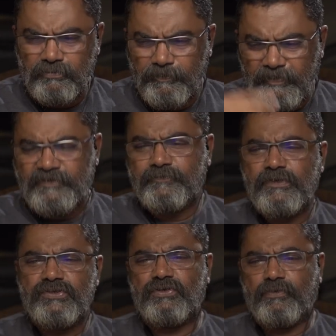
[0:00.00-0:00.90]
the best
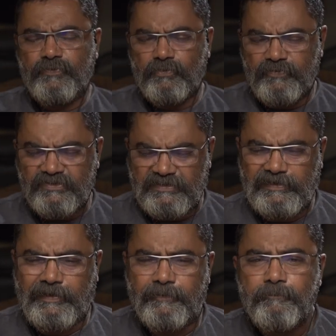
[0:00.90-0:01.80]
version of you
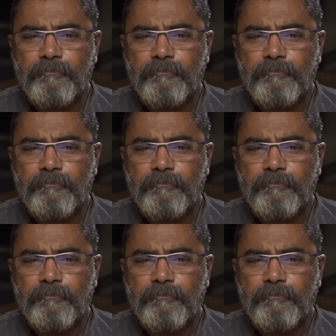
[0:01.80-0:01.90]
physically.